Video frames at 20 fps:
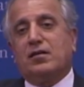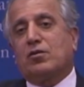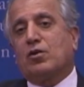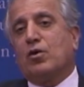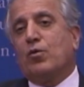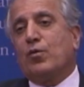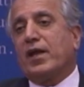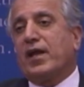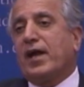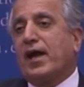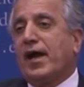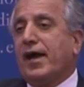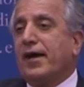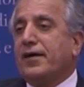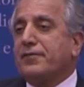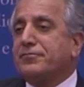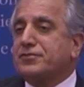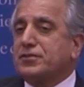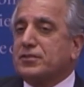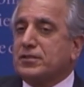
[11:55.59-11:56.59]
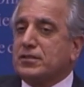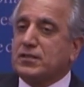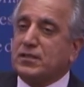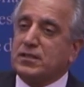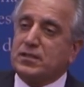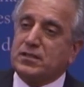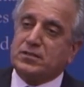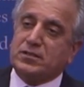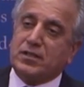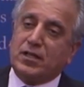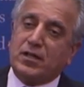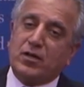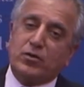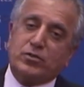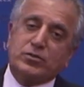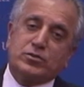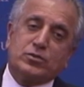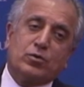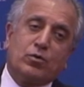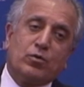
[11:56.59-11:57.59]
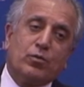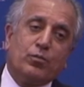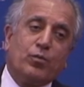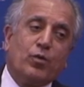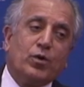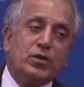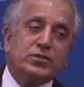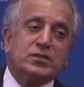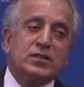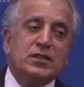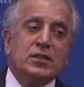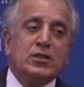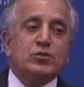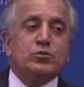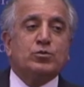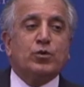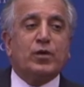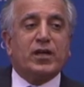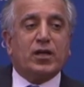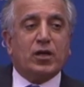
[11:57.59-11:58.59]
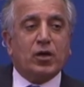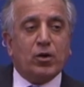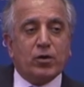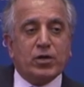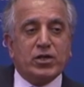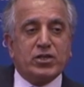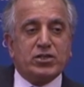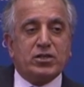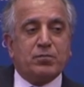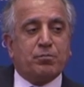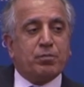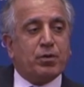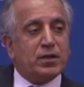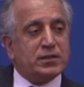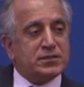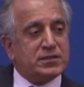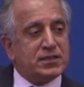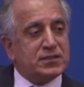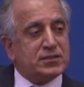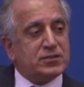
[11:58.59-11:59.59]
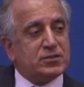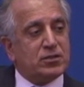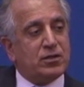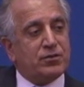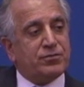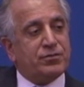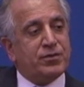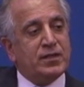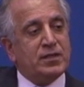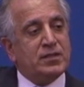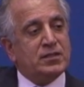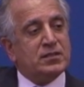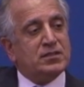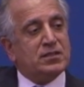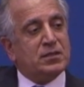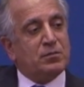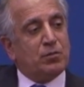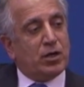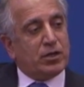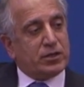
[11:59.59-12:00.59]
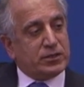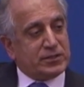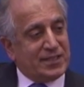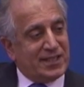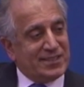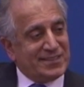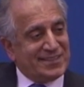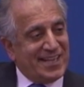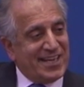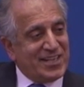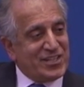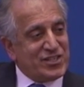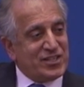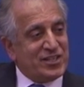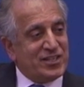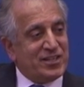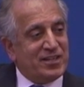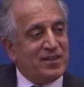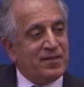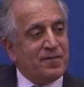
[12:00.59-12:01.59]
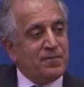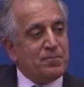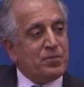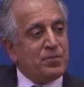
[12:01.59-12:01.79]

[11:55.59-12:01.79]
going after the terrorist group, was to encourage the process of democratization